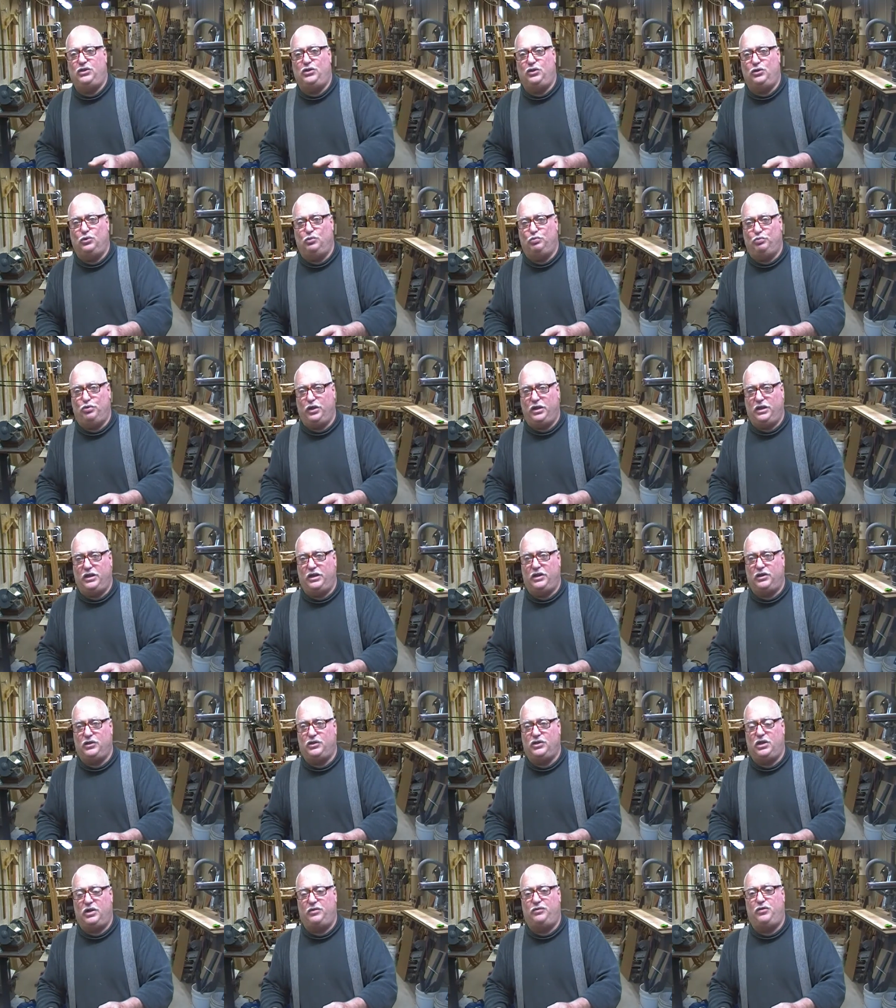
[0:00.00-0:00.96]
to putting their
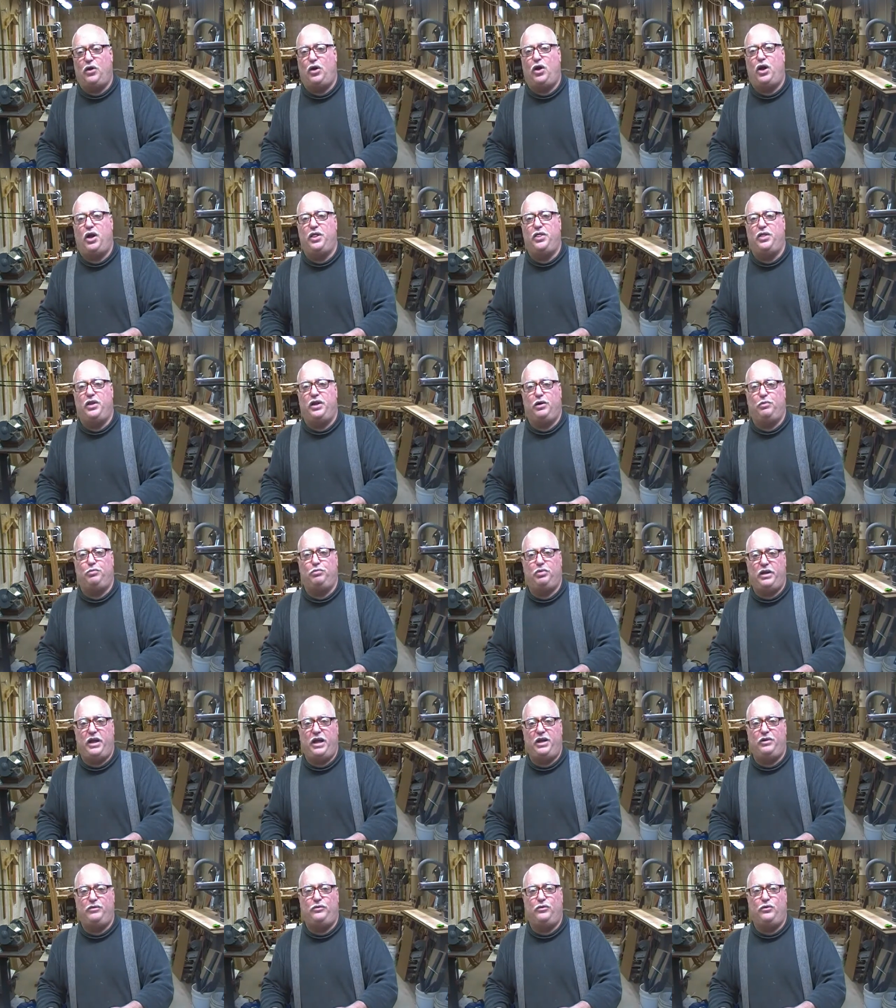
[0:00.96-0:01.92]
stuff on their
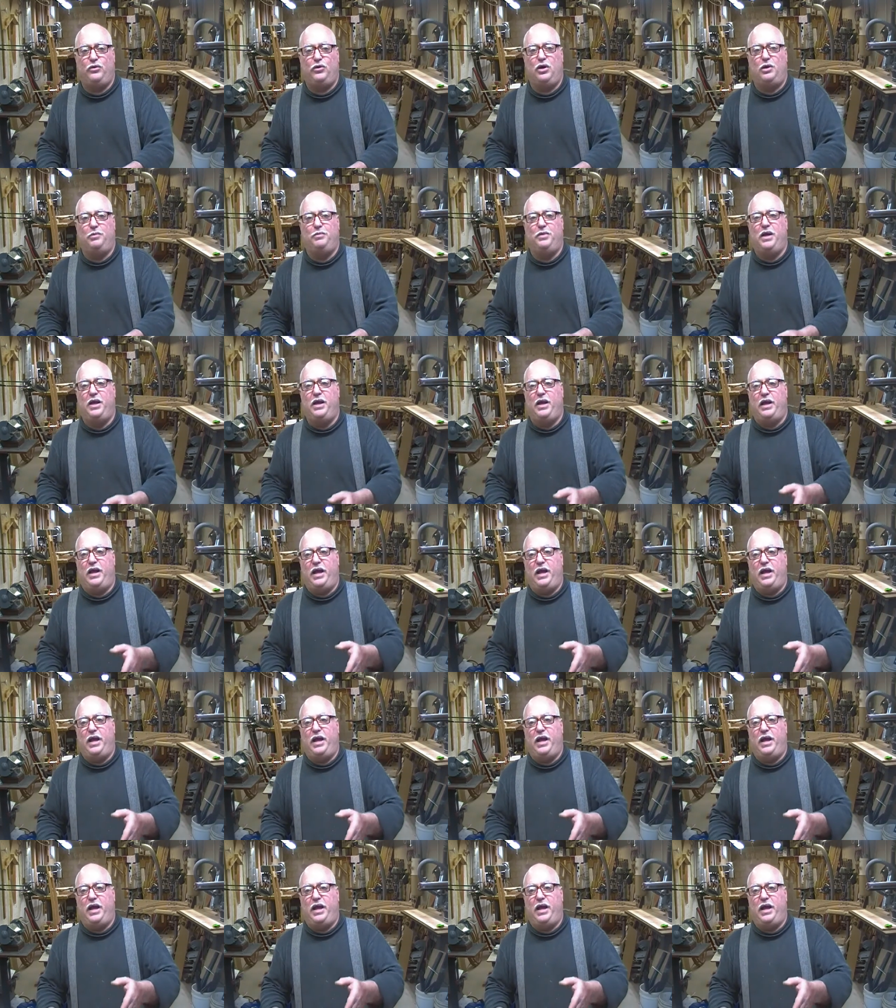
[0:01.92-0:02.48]
platform,